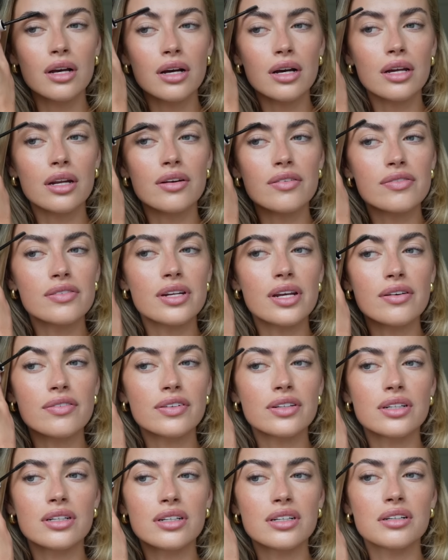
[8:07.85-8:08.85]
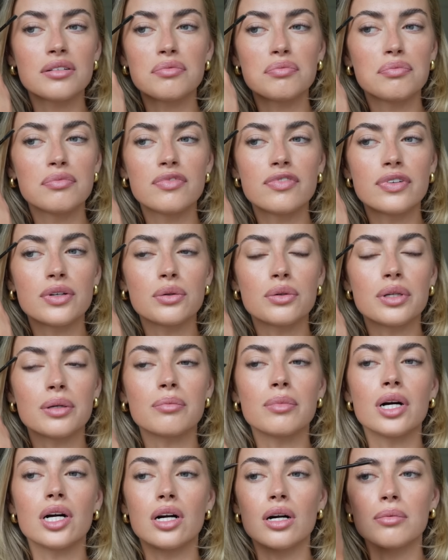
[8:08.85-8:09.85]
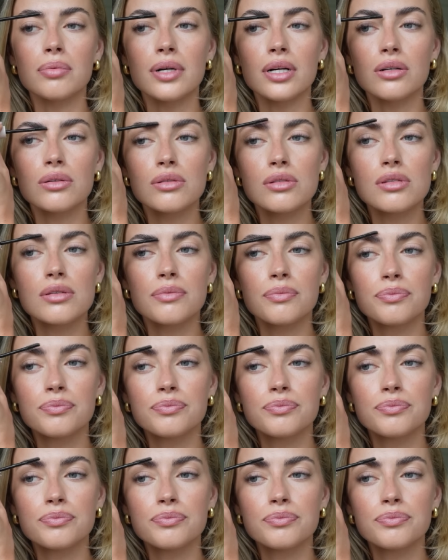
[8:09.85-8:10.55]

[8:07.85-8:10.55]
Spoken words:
And I've never filled in my eyebrows.